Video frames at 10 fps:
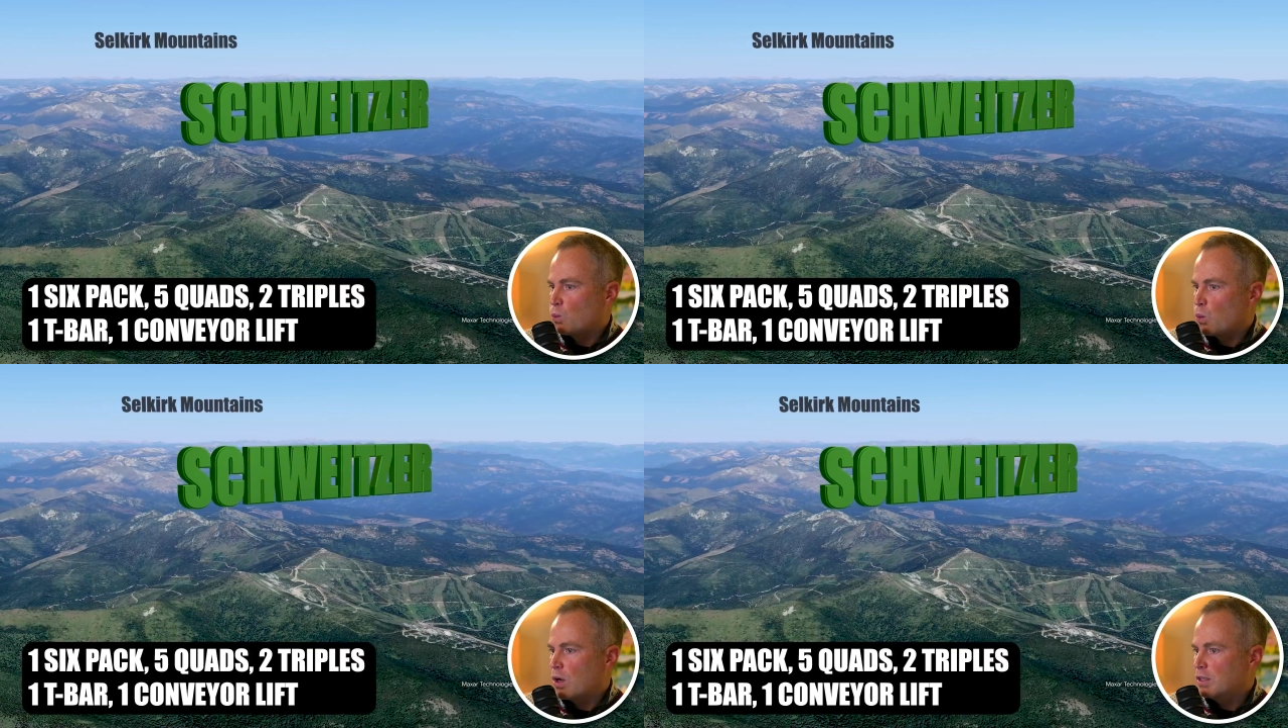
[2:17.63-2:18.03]

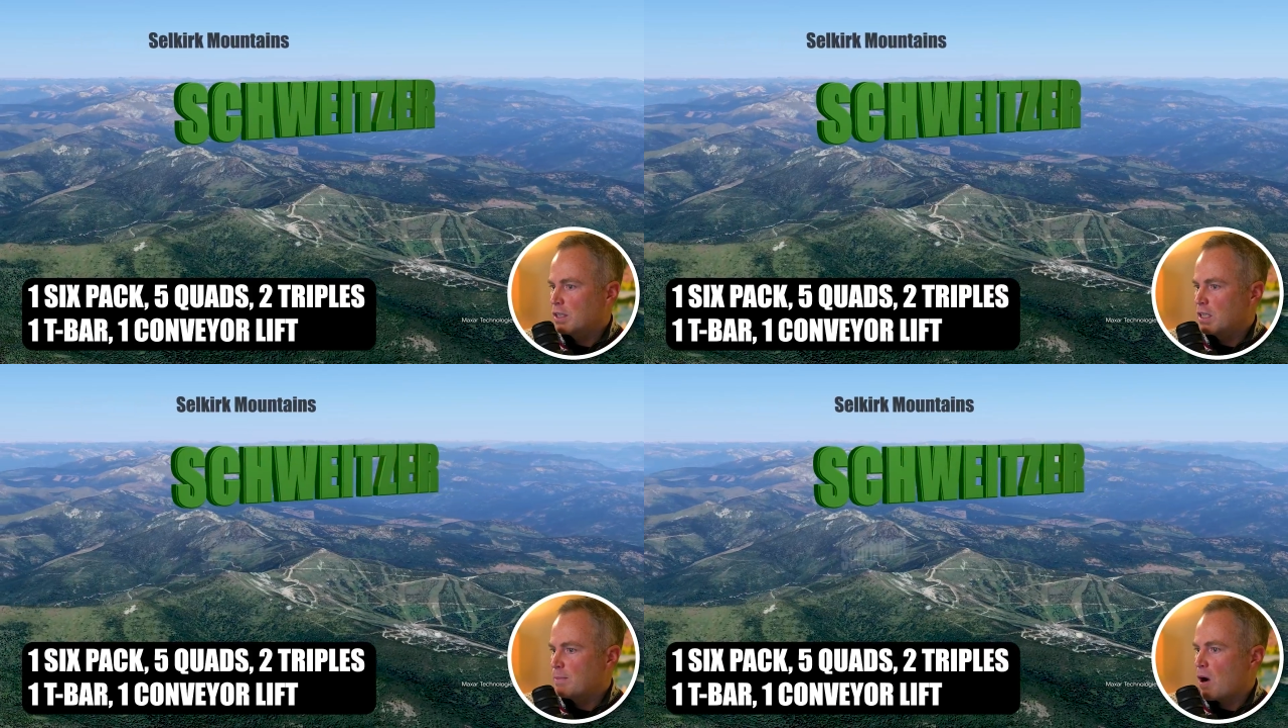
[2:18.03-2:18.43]
1
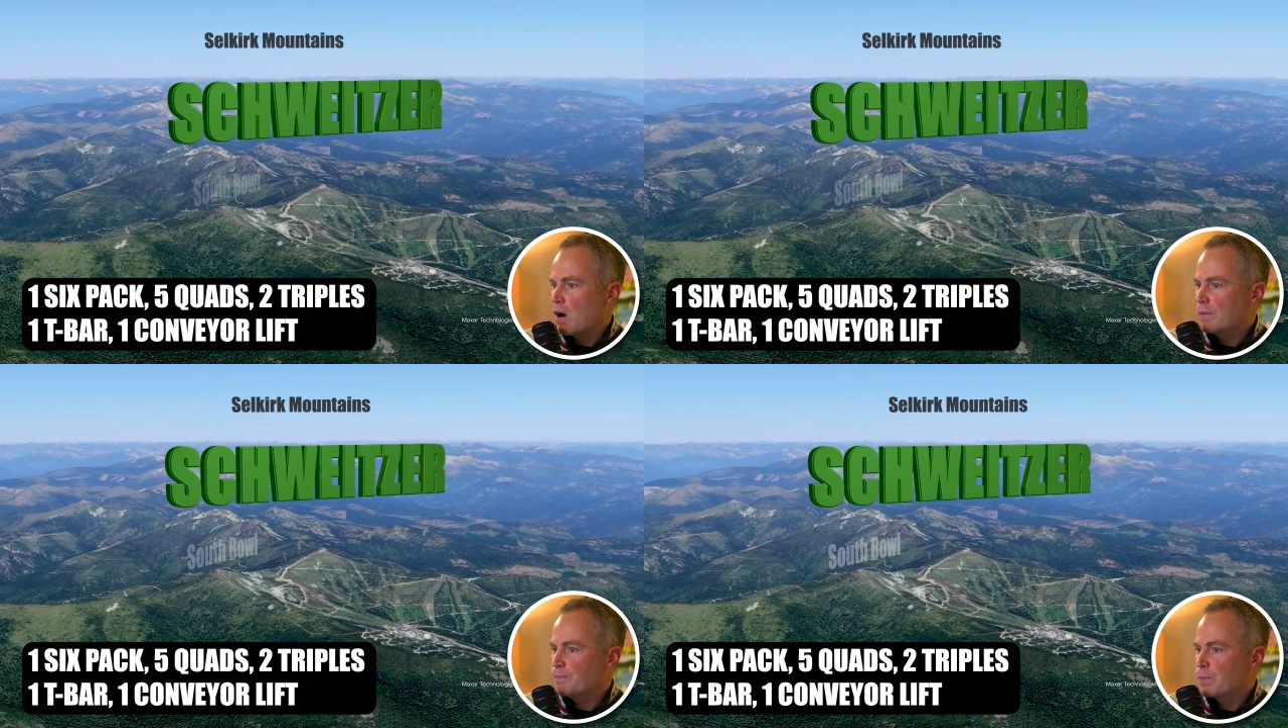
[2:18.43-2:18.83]

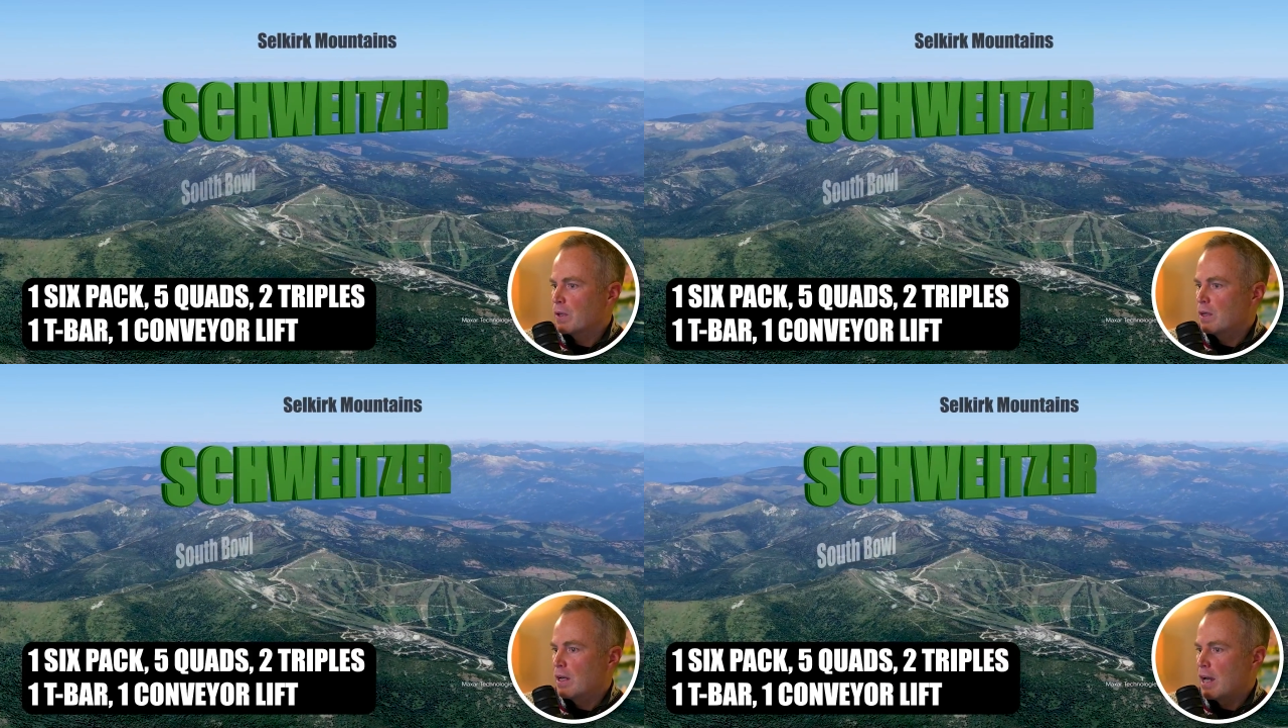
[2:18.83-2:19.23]
T-bar,
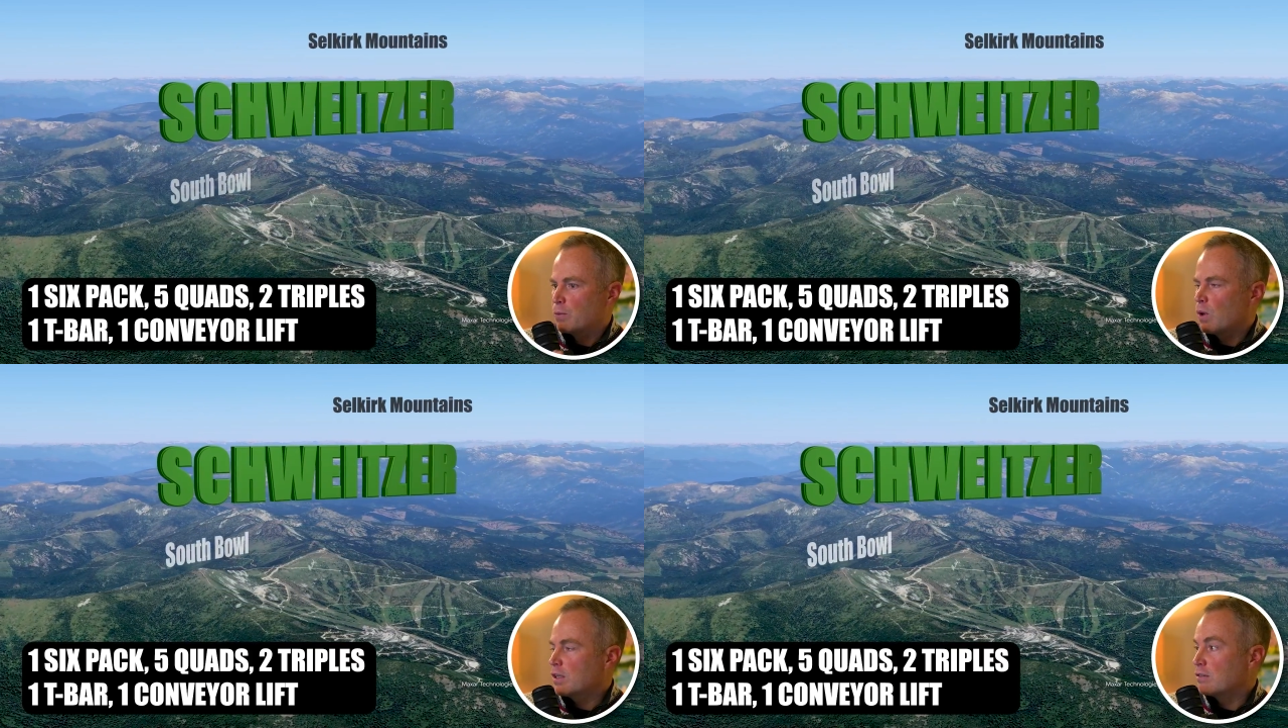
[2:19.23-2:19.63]

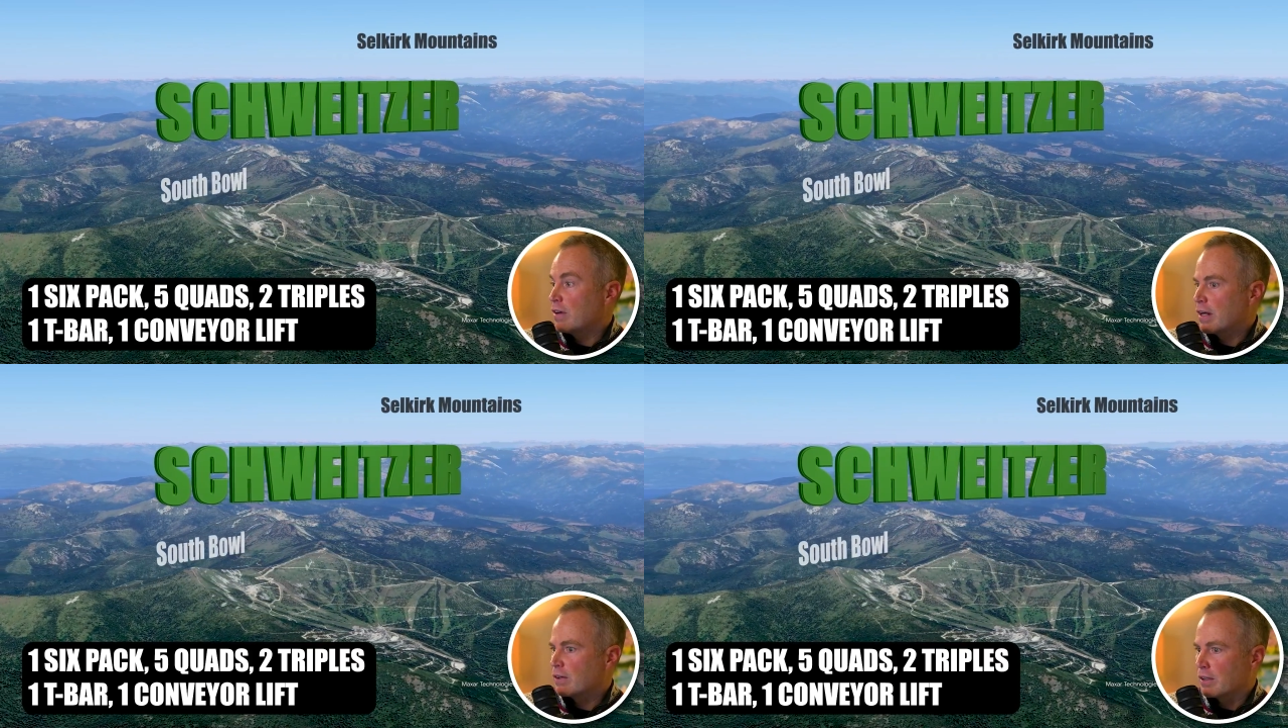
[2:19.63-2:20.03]
and 1
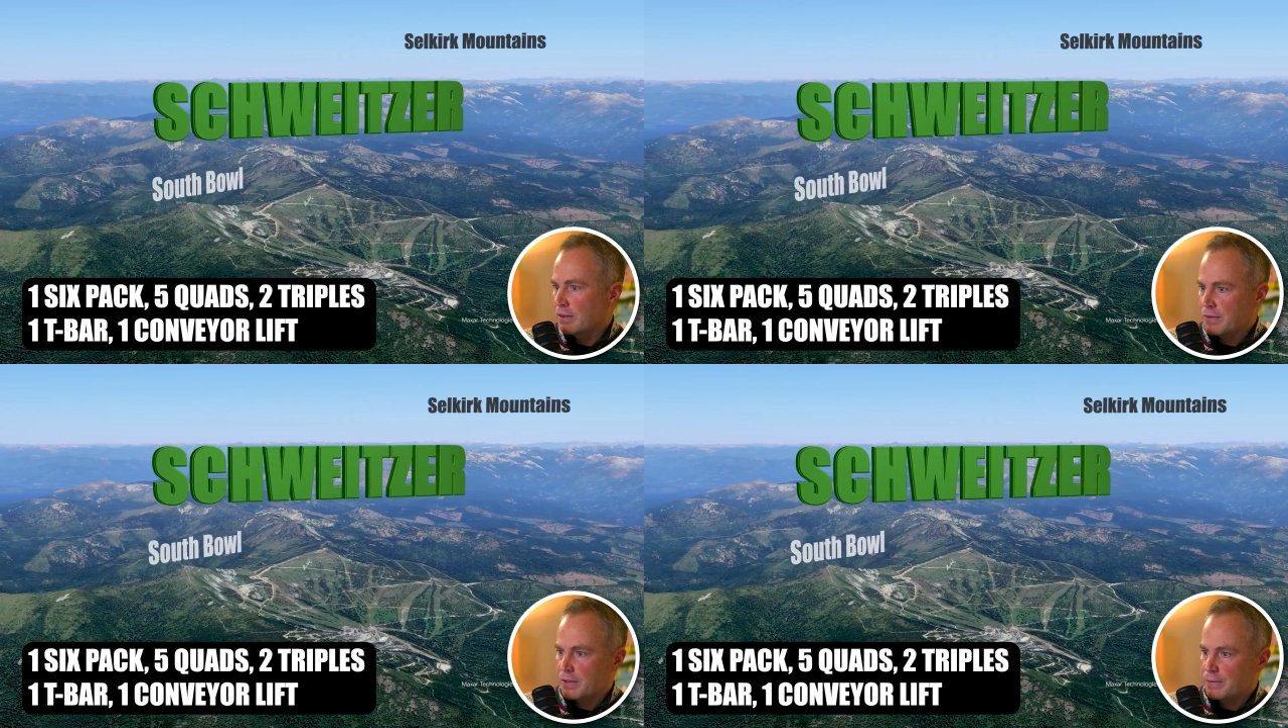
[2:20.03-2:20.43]
conveyor
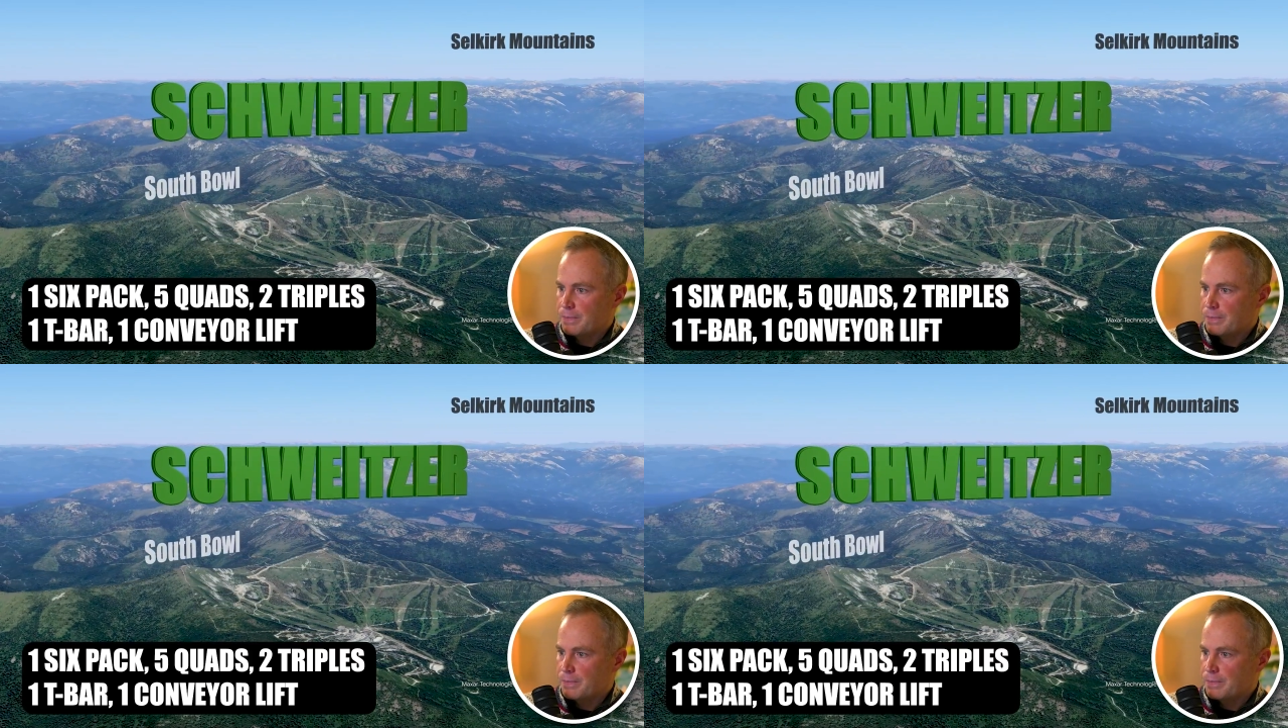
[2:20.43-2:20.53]
lift.